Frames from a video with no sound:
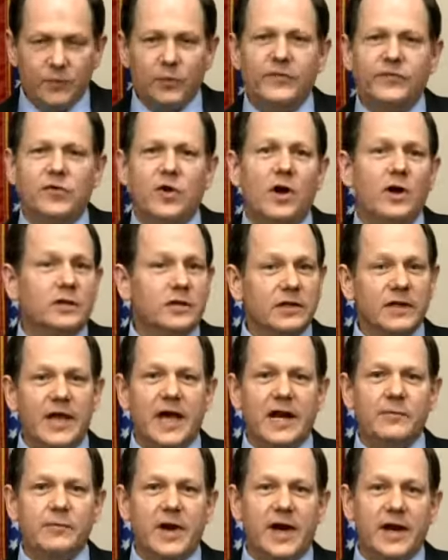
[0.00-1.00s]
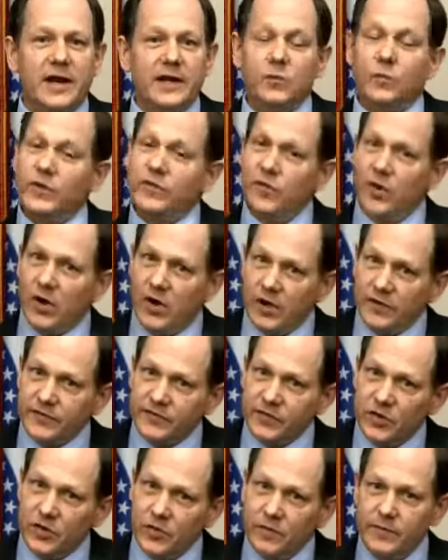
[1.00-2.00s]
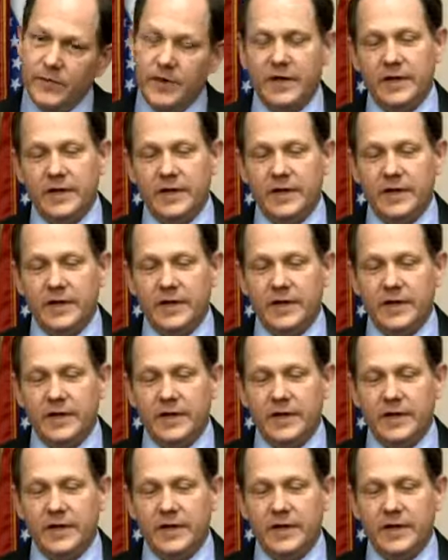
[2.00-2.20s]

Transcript: We've talked a lot about it. We've also,